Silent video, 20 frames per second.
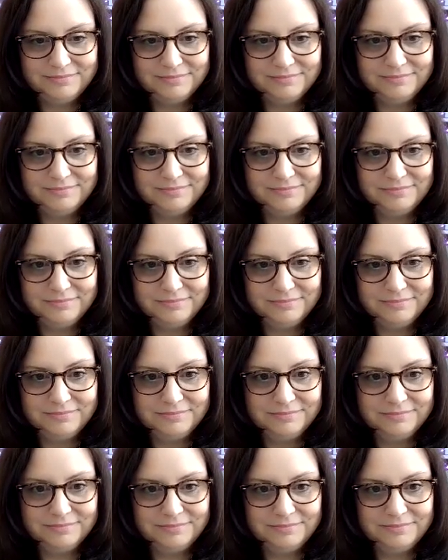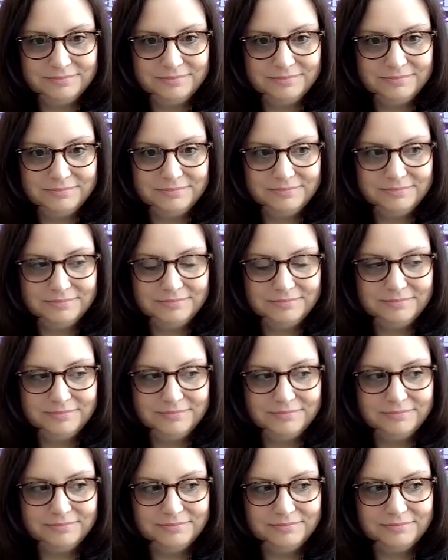
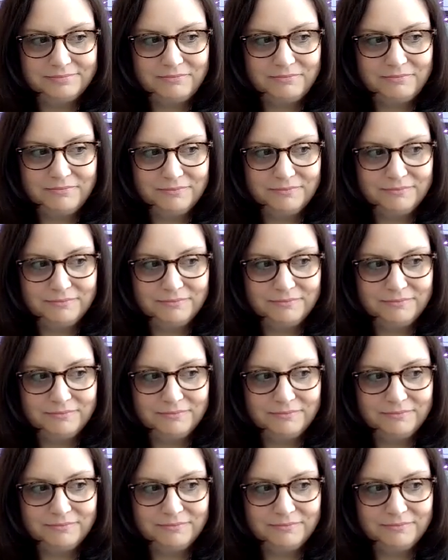(not speaking)